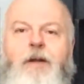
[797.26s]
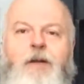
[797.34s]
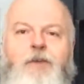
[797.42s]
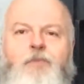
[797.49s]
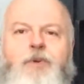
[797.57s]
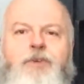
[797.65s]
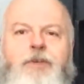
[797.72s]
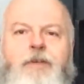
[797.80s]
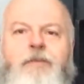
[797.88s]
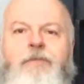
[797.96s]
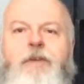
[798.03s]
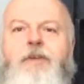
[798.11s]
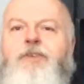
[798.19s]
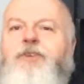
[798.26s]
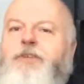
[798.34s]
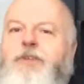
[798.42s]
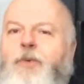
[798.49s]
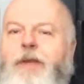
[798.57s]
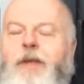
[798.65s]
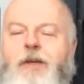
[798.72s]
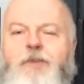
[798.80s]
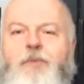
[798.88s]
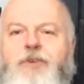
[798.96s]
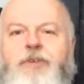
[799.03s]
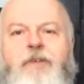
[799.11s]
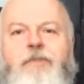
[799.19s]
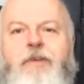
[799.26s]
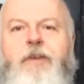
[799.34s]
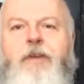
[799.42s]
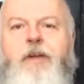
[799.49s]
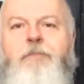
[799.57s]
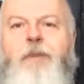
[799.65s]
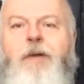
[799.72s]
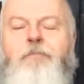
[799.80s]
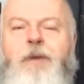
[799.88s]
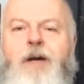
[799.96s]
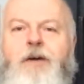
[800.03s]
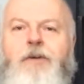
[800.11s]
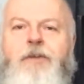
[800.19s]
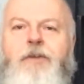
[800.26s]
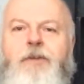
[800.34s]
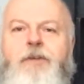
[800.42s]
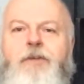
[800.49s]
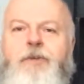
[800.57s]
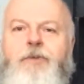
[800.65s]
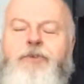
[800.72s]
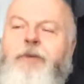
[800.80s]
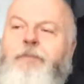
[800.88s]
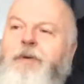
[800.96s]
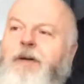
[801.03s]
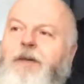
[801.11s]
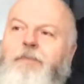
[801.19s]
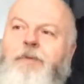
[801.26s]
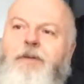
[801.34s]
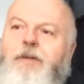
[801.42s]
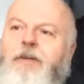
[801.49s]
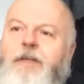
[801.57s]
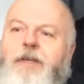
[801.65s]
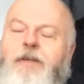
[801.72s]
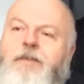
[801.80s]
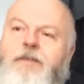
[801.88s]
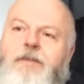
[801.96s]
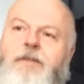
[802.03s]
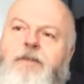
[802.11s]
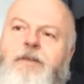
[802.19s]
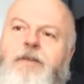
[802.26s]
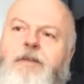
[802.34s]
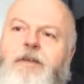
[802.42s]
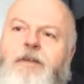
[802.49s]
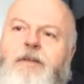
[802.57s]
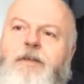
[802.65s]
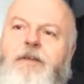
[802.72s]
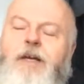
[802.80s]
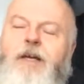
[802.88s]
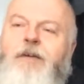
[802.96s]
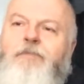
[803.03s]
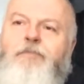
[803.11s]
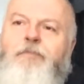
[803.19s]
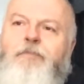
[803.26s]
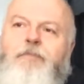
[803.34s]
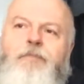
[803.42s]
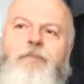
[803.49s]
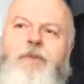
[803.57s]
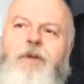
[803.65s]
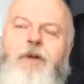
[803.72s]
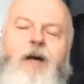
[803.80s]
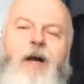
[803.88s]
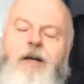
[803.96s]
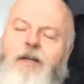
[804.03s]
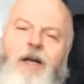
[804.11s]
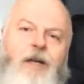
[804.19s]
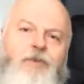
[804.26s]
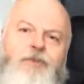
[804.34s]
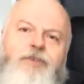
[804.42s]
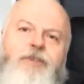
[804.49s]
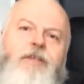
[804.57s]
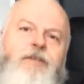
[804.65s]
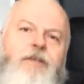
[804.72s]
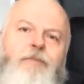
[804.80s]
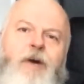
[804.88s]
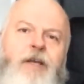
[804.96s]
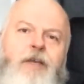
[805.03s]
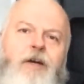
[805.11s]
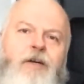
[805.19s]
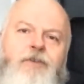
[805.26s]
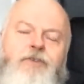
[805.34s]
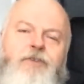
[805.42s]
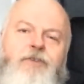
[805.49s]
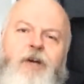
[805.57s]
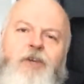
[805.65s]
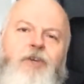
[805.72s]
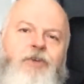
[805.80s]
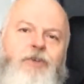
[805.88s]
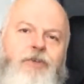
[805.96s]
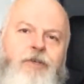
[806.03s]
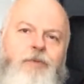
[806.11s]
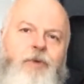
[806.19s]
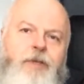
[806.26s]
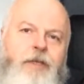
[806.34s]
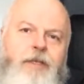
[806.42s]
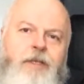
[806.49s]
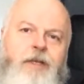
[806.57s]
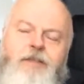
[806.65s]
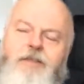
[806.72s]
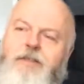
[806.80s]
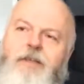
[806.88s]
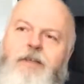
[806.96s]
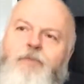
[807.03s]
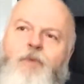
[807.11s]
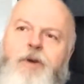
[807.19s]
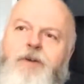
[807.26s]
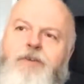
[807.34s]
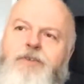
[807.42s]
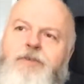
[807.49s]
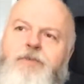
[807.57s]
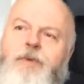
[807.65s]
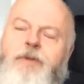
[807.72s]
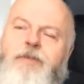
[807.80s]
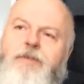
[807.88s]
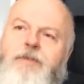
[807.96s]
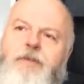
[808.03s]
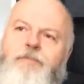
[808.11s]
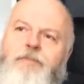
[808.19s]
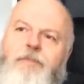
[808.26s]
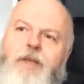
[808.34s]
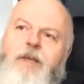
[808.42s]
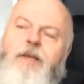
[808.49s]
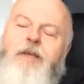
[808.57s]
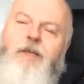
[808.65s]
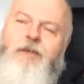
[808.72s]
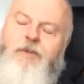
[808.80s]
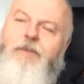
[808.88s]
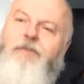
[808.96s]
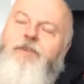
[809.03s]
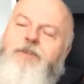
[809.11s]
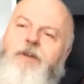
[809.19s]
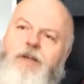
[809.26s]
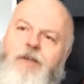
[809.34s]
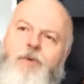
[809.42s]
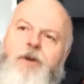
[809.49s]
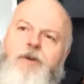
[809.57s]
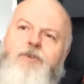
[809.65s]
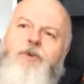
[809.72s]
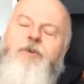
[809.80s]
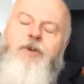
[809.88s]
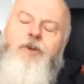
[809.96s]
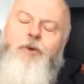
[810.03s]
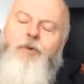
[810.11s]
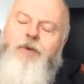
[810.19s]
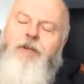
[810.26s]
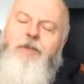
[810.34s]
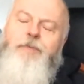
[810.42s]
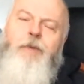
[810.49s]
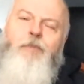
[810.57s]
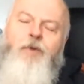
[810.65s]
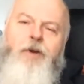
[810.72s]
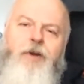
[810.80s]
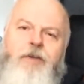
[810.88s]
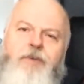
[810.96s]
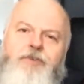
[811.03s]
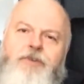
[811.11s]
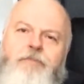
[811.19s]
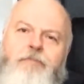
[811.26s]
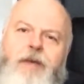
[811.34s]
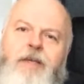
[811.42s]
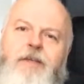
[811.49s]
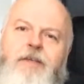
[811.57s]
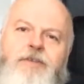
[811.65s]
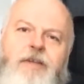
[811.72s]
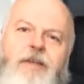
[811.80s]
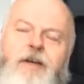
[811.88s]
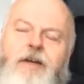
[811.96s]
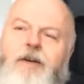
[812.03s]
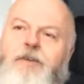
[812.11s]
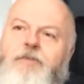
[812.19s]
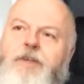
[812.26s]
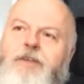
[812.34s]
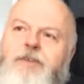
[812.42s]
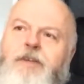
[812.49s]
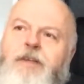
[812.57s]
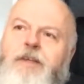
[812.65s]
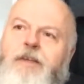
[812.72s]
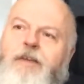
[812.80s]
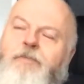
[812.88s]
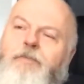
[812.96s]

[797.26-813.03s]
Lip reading: I was watching a video by Mark, Who's Your Piper, earlier, and I said to him, I couldn't do what he does. He works with, he works on call, and he's been working tremendously hard recently,